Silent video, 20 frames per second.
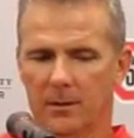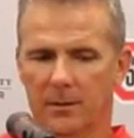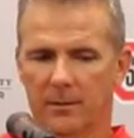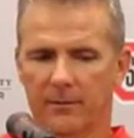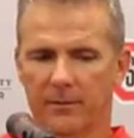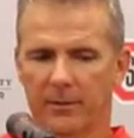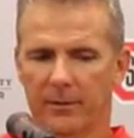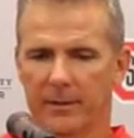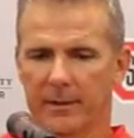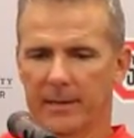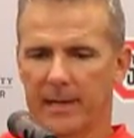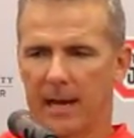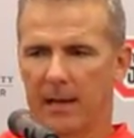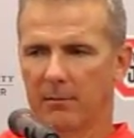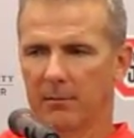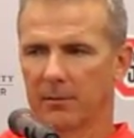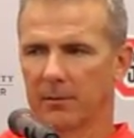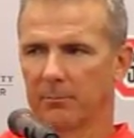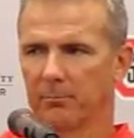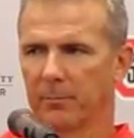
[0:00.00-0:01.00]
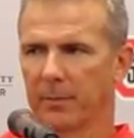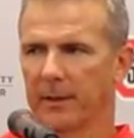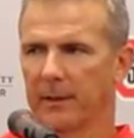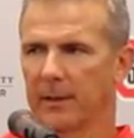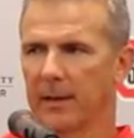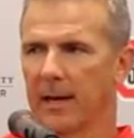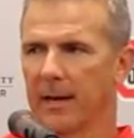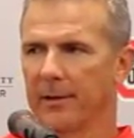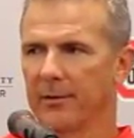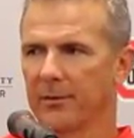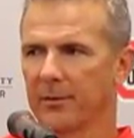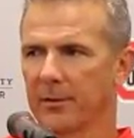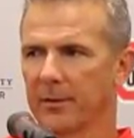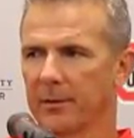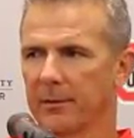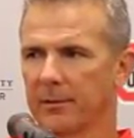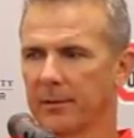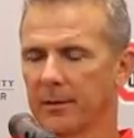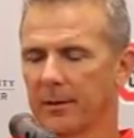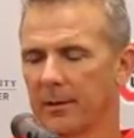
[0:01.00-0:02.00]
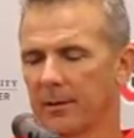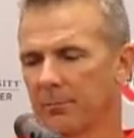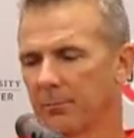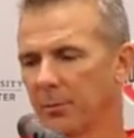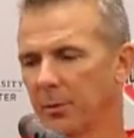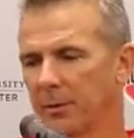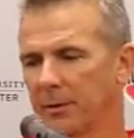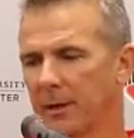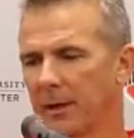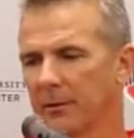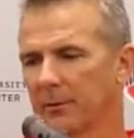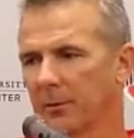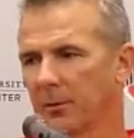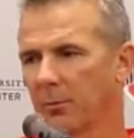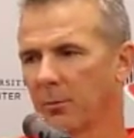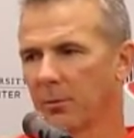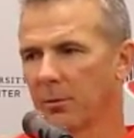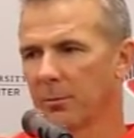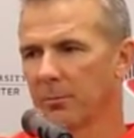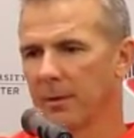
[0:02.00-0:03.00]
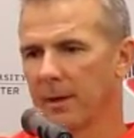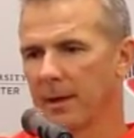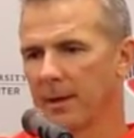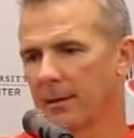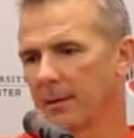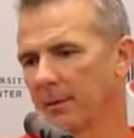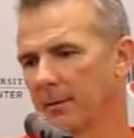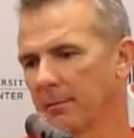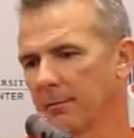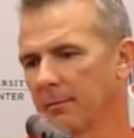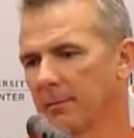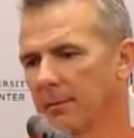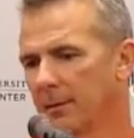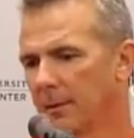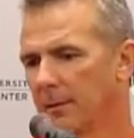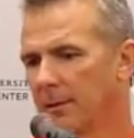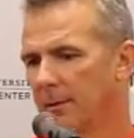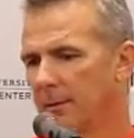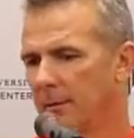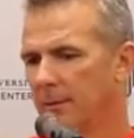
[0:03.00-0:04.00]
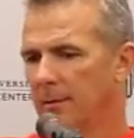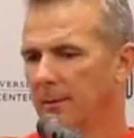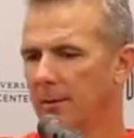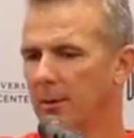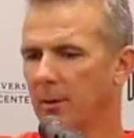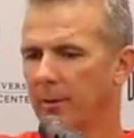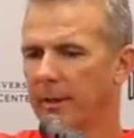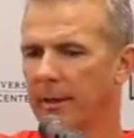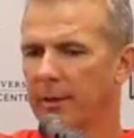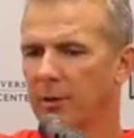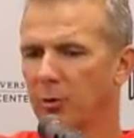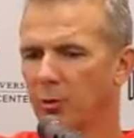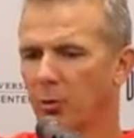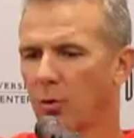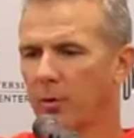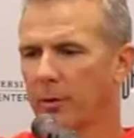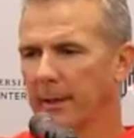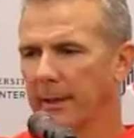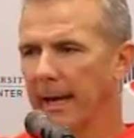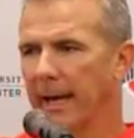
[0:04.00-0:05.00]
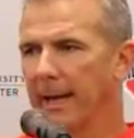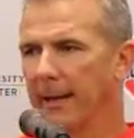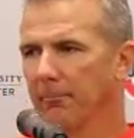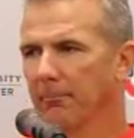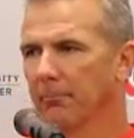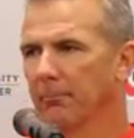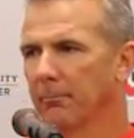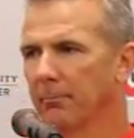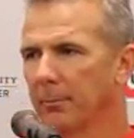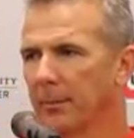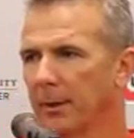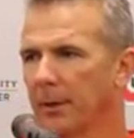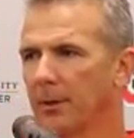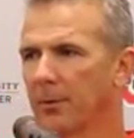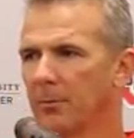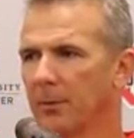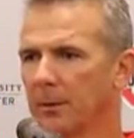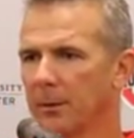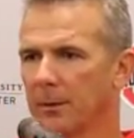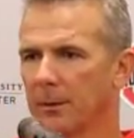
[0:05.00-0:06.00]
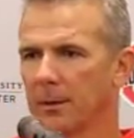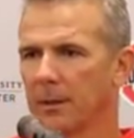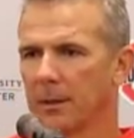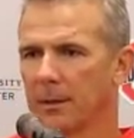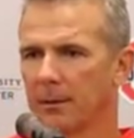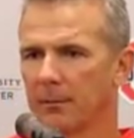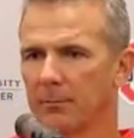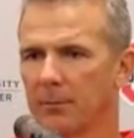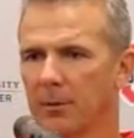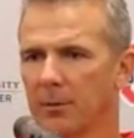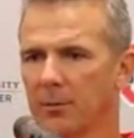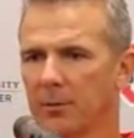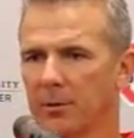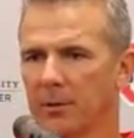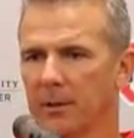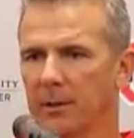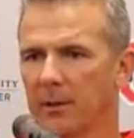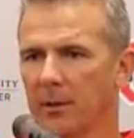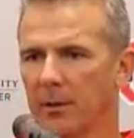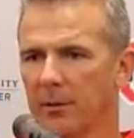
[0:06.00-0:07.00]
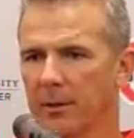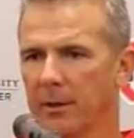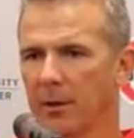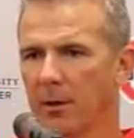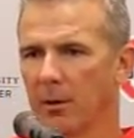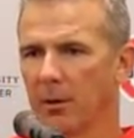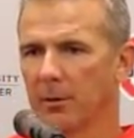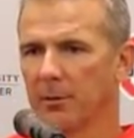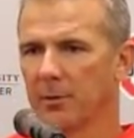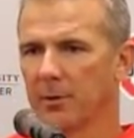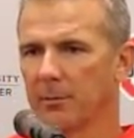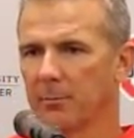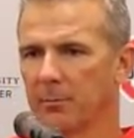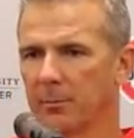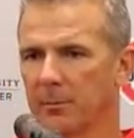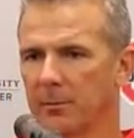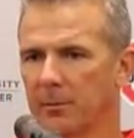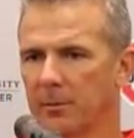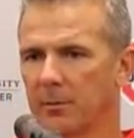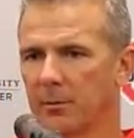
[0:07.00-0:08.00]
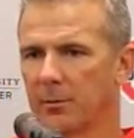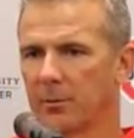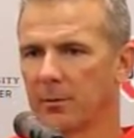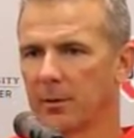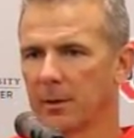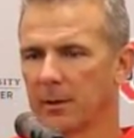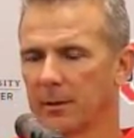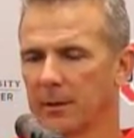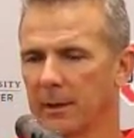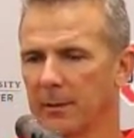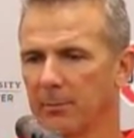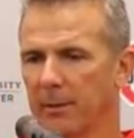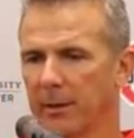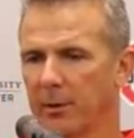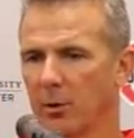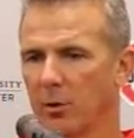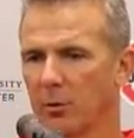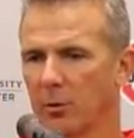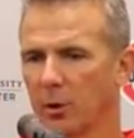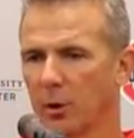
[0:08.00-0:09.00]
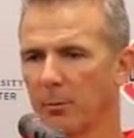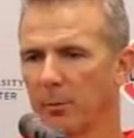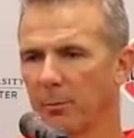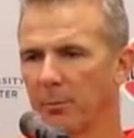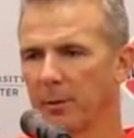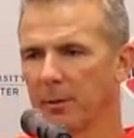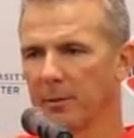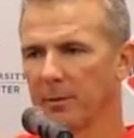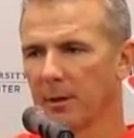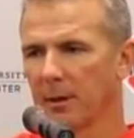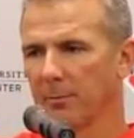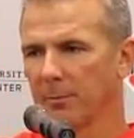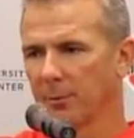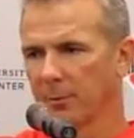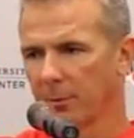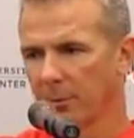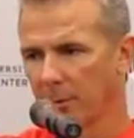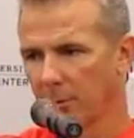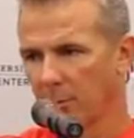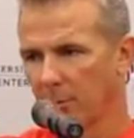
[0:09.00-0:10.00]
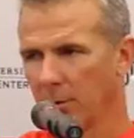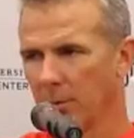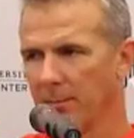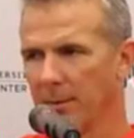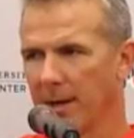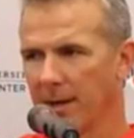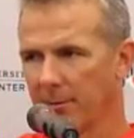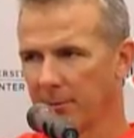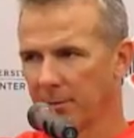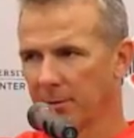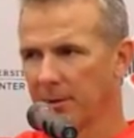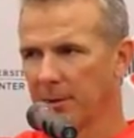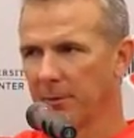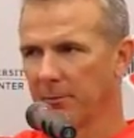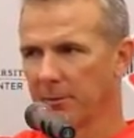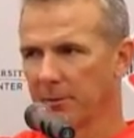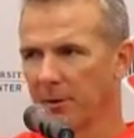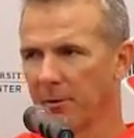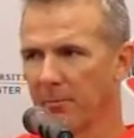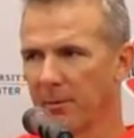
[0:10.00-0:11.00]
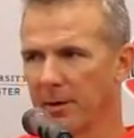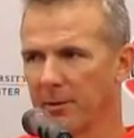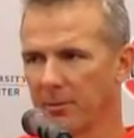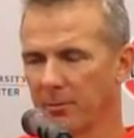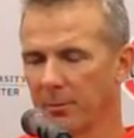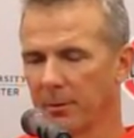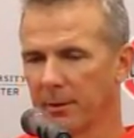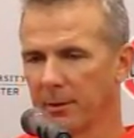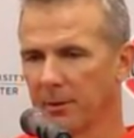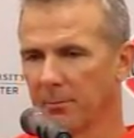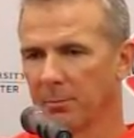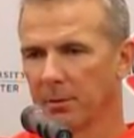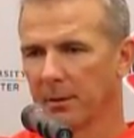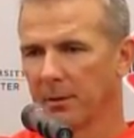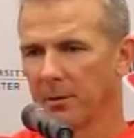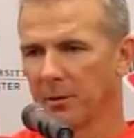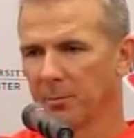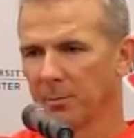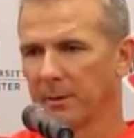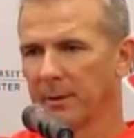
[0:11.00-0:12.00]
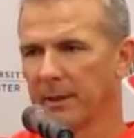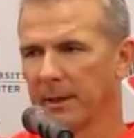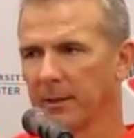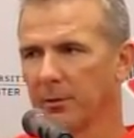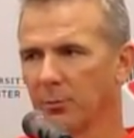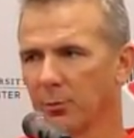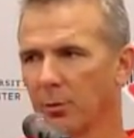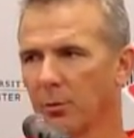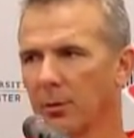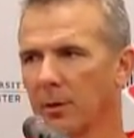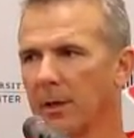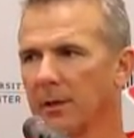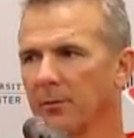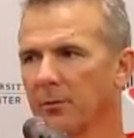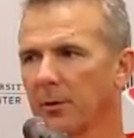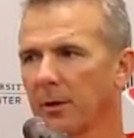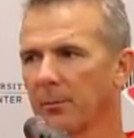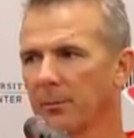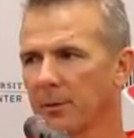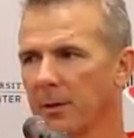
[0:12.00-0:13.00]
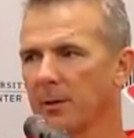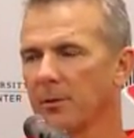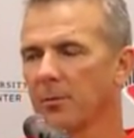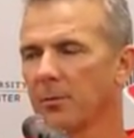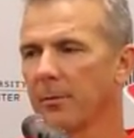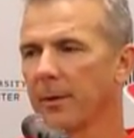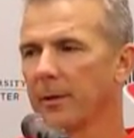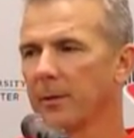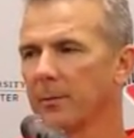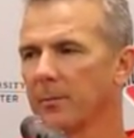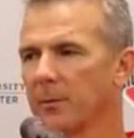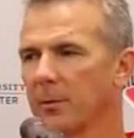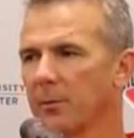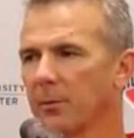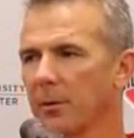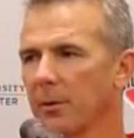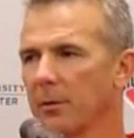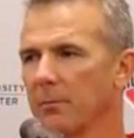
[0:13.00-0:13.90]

very talented big guys that protect their quarterback. And, you know, they control the game. You know, when you see all the yards that a team like Oklahoma puts up, sure, the quarterback, receivers, everybody's really good players, but they control the line of scrimmage. That's what makes them so good.